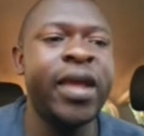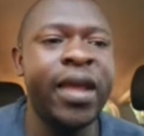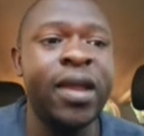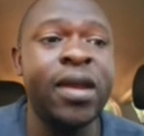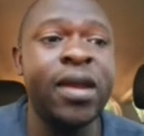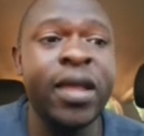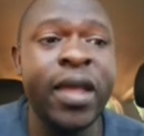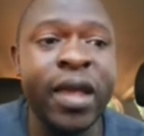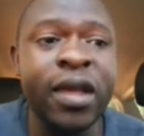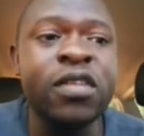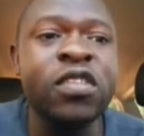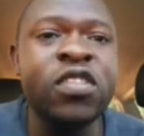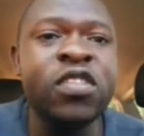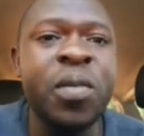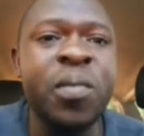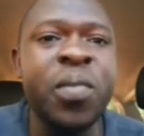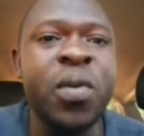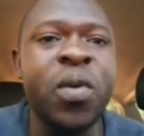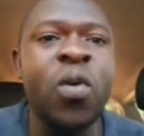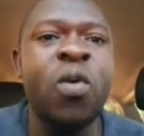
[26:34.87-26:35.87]
And an
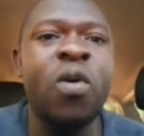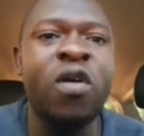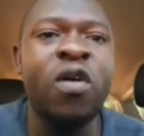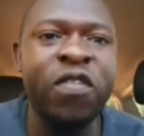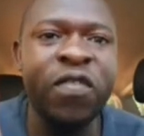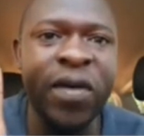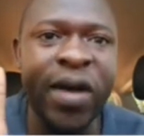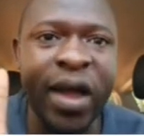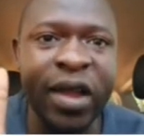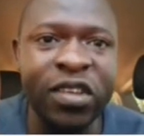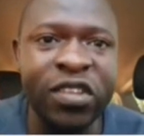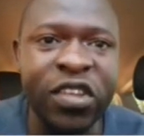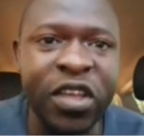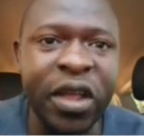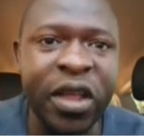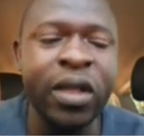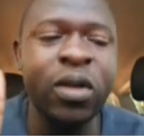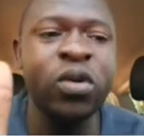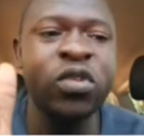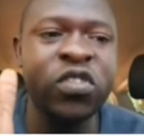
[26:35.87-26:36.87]
example of
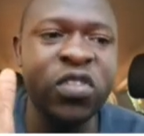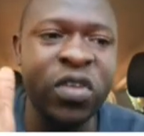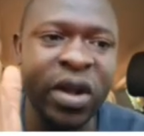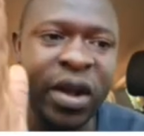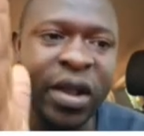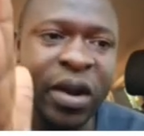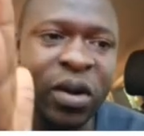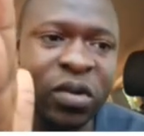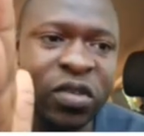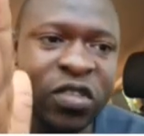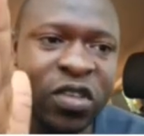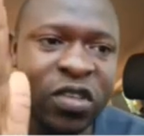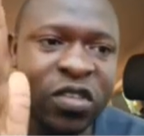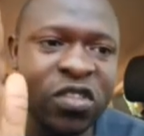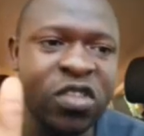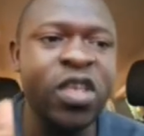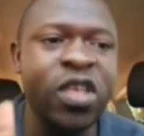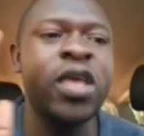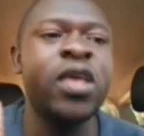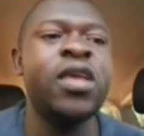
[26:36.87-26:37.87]

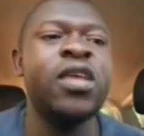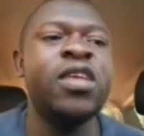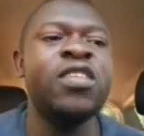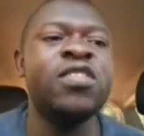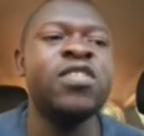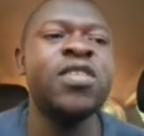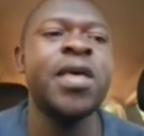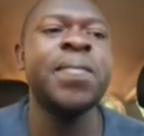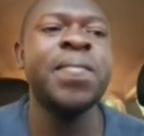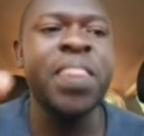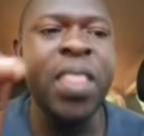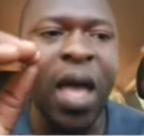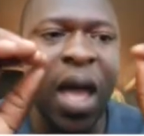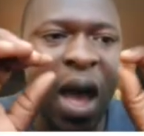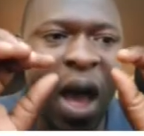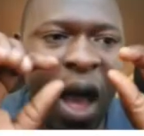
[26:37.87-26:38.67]
arteriosclerosis is